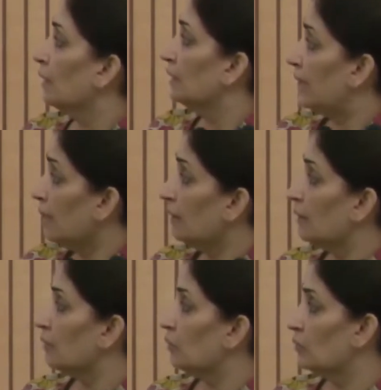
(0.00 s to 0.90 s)
Then
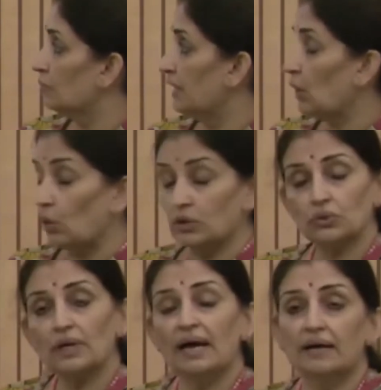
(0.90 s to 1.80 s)
we
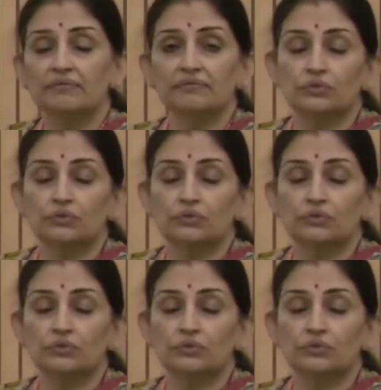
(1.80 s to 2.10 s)
also have